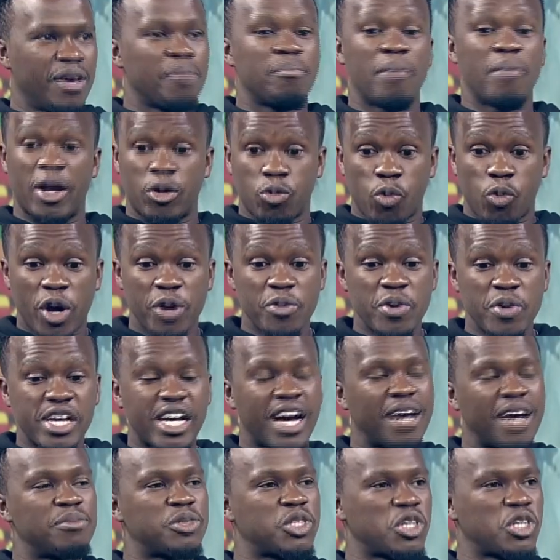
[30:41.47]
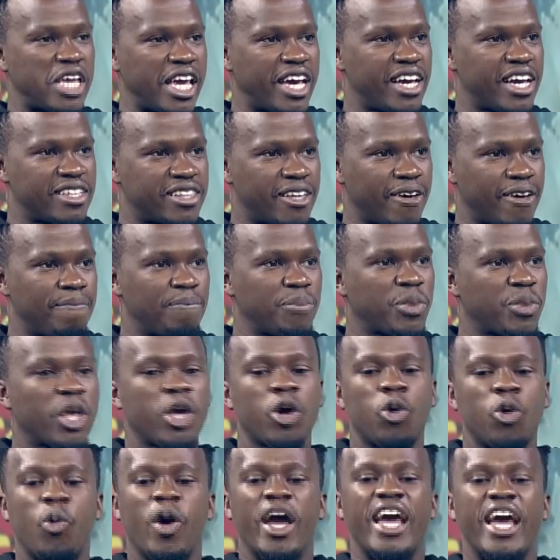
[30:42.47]
But when we come together,
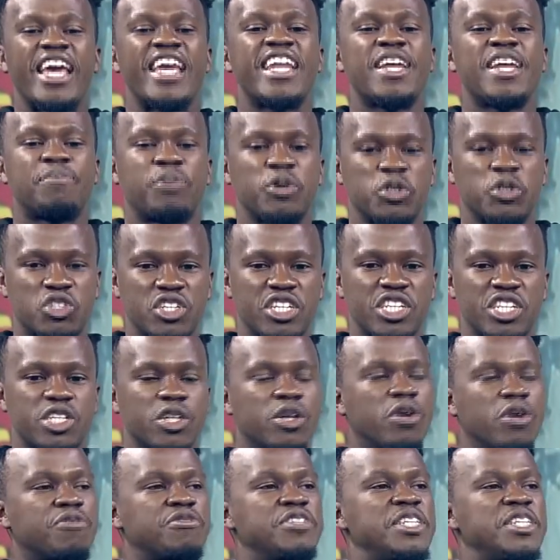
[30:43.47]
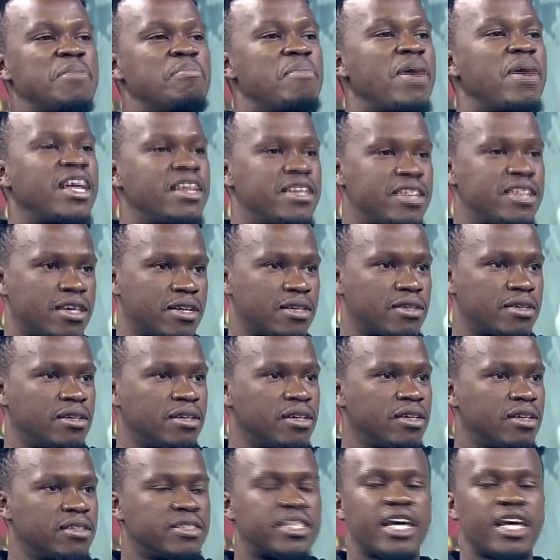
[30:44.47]
we're in a position of demanding
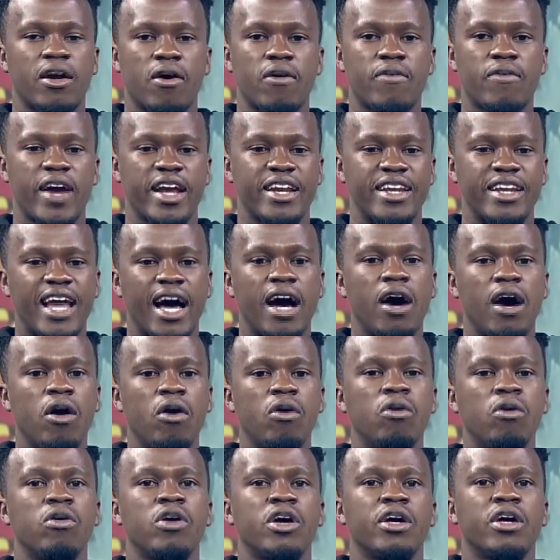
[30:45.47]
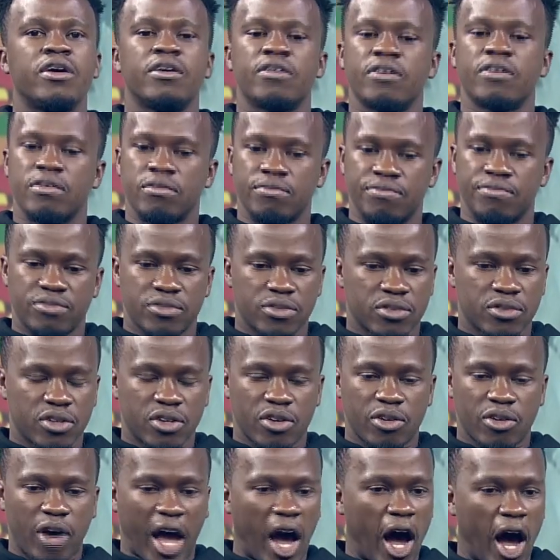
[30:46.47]
that, all right, now
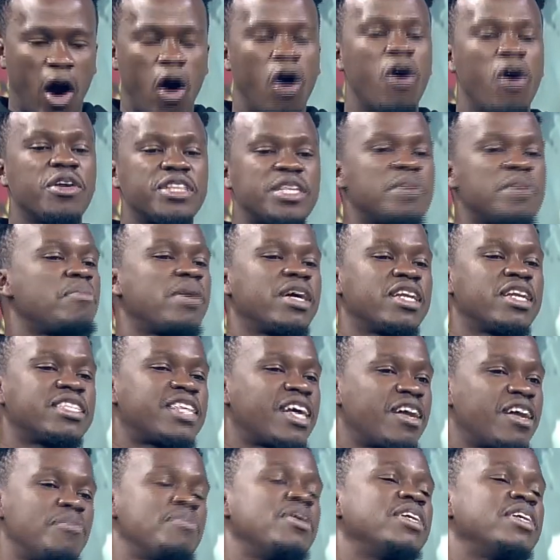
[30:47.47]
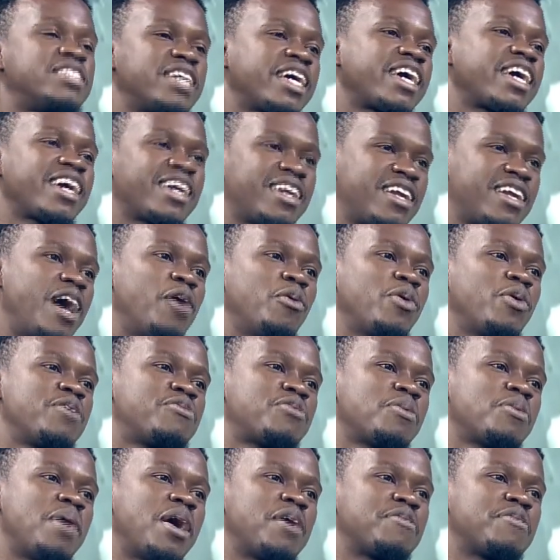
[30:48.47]
all the money that have been taken away
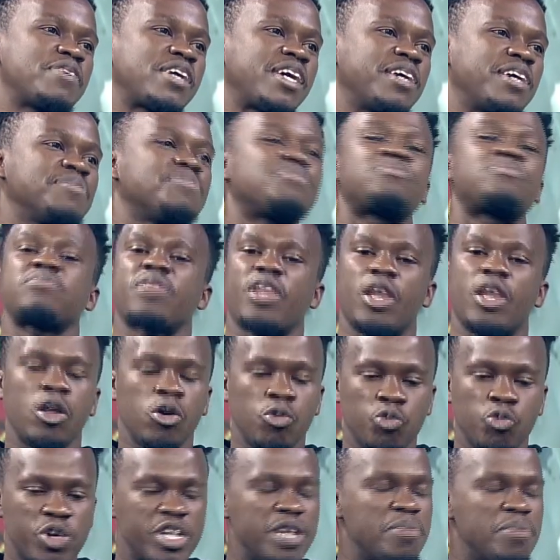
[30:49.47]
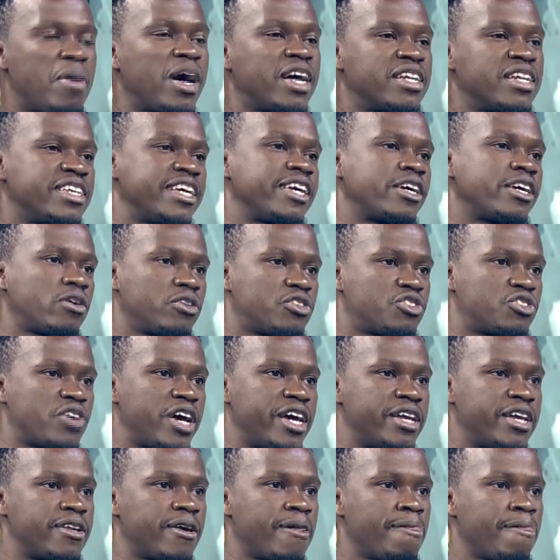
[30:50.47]
from Africa, we demand equal
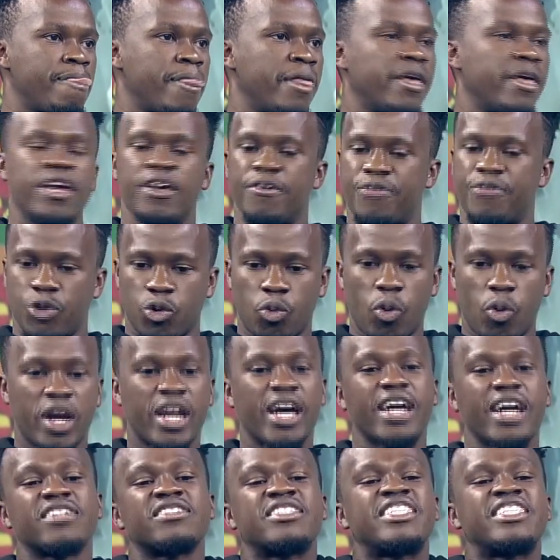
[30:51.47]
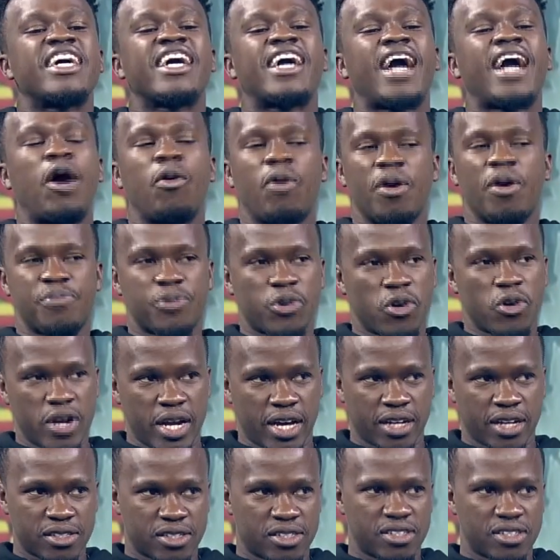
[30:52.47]
trade. If you want to take our
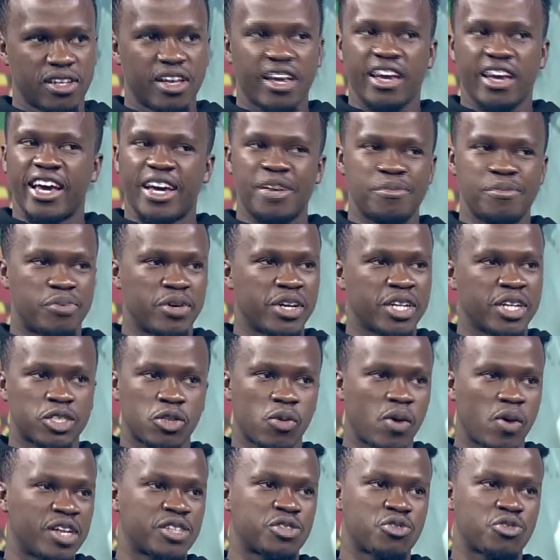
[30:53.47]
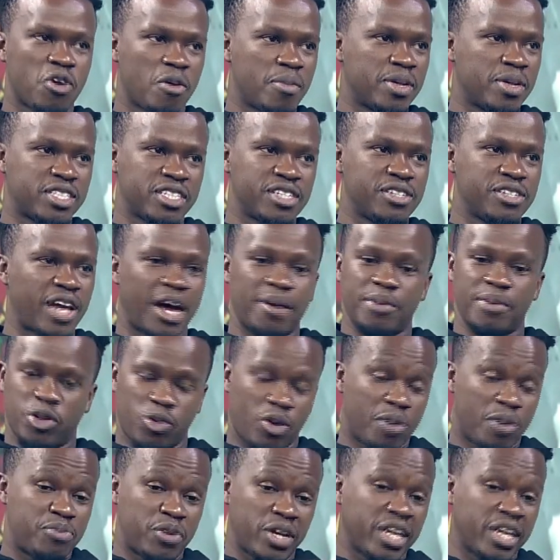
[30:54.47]
products and bring to us raw material, I mean,
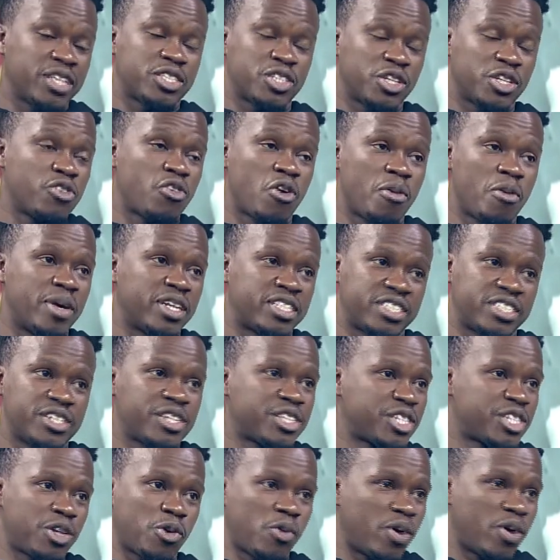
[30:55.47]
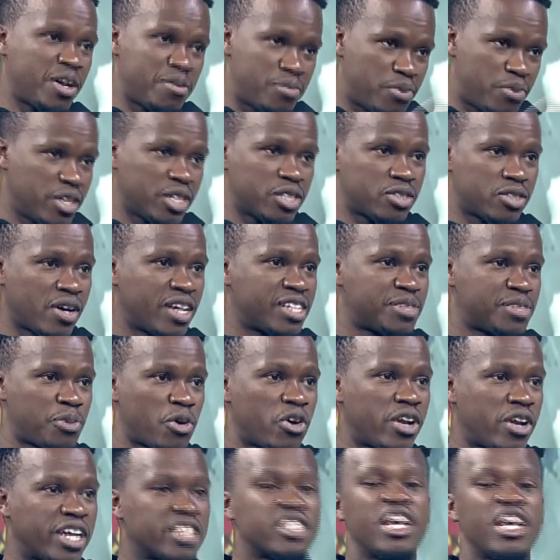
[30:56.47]
we're bringing to you raw materials and you want to bring to us
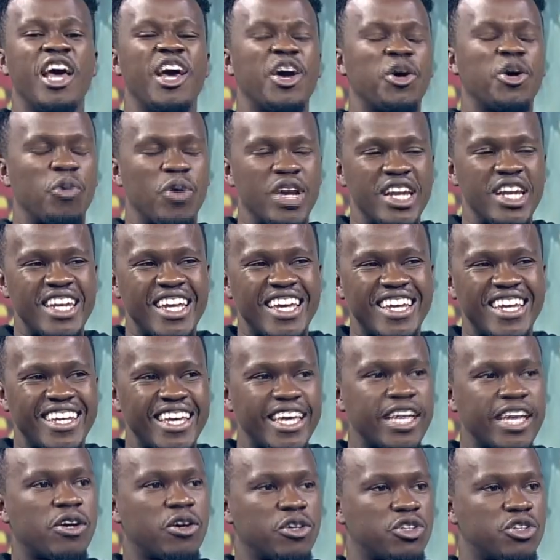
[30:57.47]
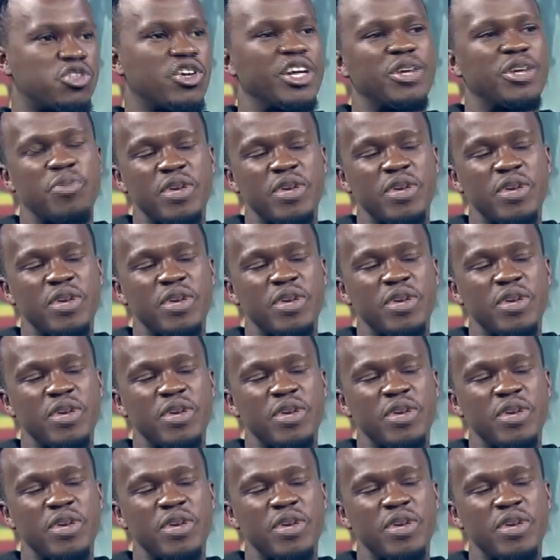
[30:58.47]
products, we need equal trade.